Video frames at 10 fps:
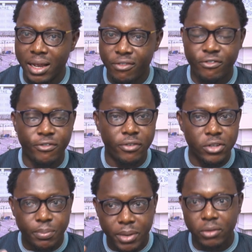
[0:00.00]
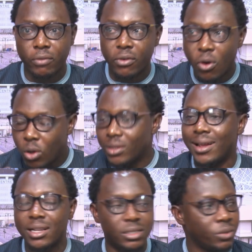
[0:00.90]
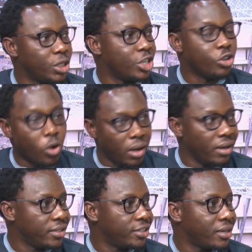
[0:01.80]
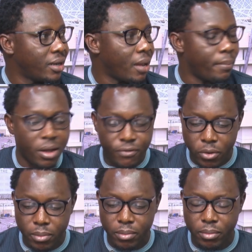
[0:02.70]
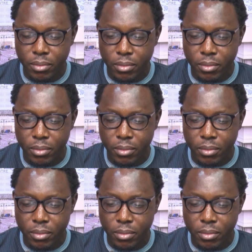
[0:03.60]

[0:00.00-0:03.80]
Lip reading: their first point of contact with knowledge, apart from